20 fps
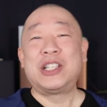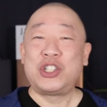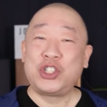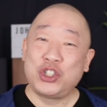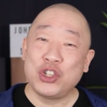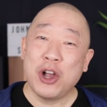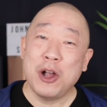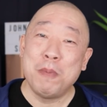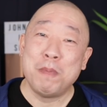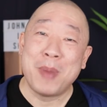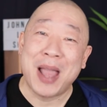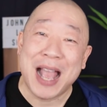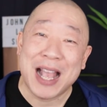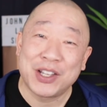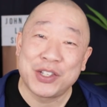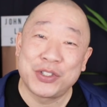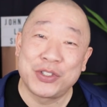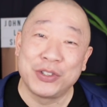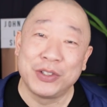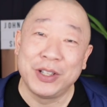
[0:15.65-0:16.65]
It's John
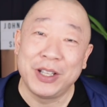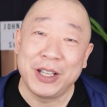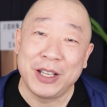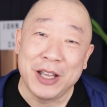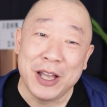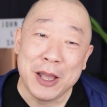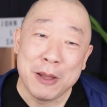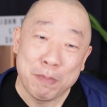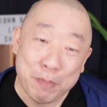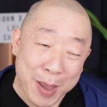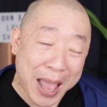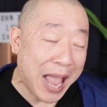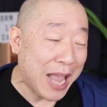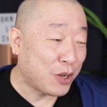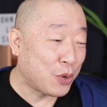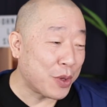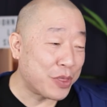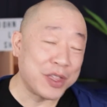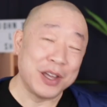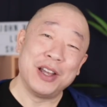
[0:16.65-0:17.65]
Masterly,
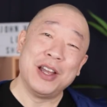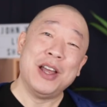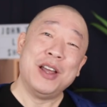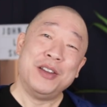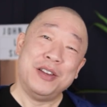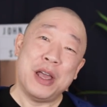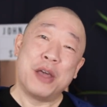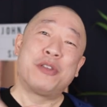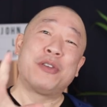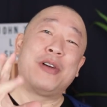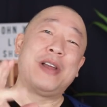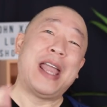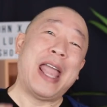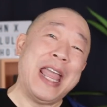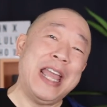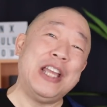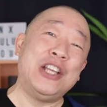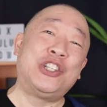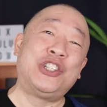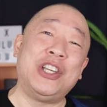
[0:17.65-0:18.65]
back with another
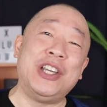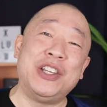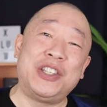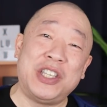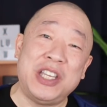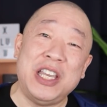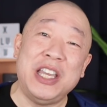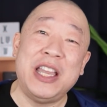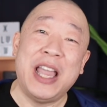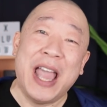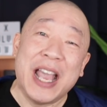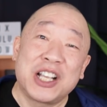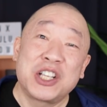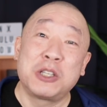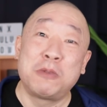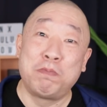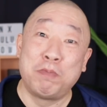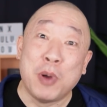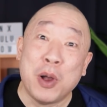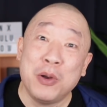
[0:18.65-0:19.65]
AGT
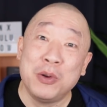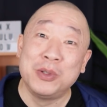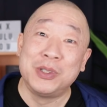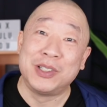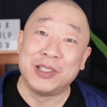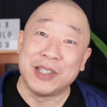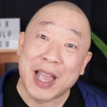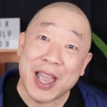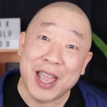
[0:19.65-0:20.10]
expose.